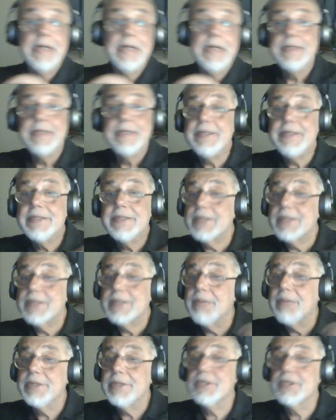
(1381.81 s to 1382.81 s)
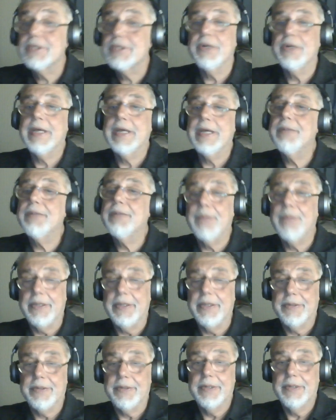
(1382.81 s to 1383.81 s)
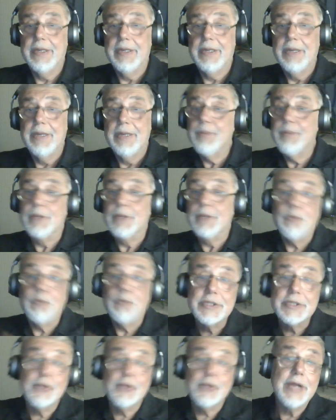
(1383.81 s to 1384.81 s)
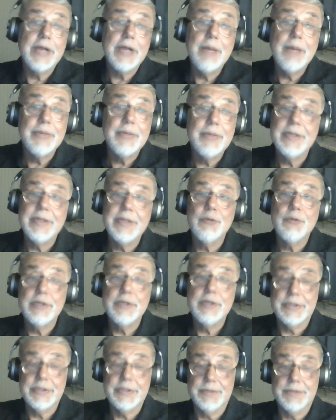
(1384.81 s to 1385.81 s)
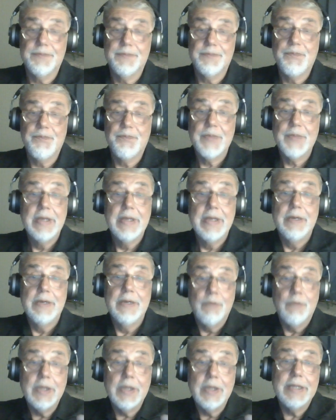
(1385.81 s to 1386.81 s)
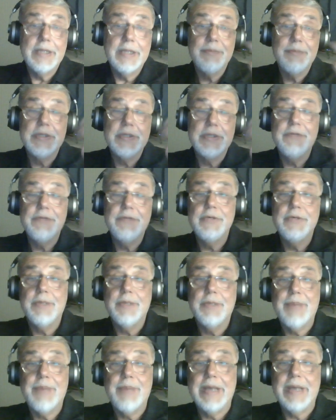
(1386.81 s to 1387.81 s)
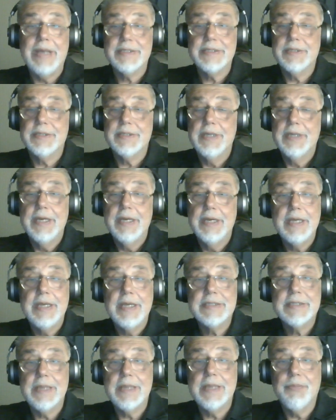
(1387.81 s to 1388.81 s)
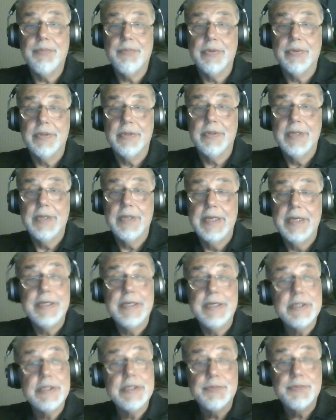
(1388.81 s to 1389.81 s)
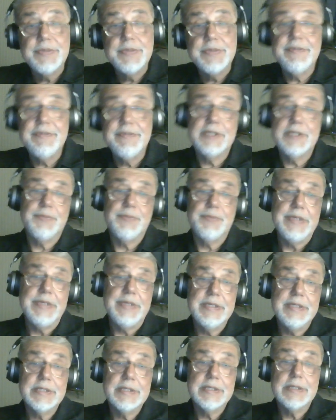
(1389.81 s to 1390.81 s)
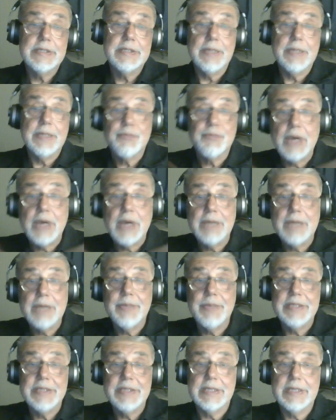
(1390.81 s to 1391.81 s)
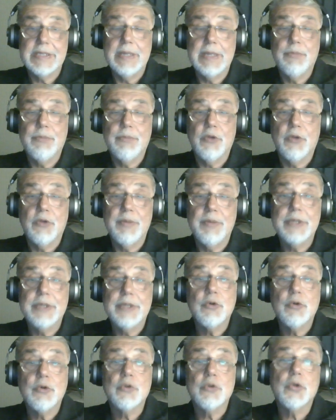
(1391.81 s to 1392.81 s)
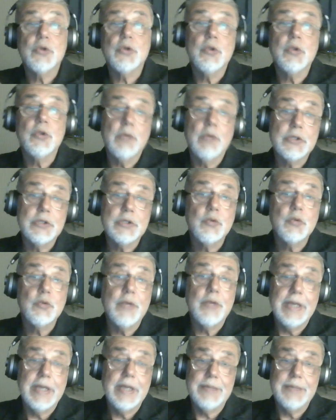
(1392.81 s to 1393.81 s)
In the summer, it's going to get better. But what's going to happen in the winter? Well, let me give you a past example. In the previous peaks, that broad-based unemployment rose all the way to 28%.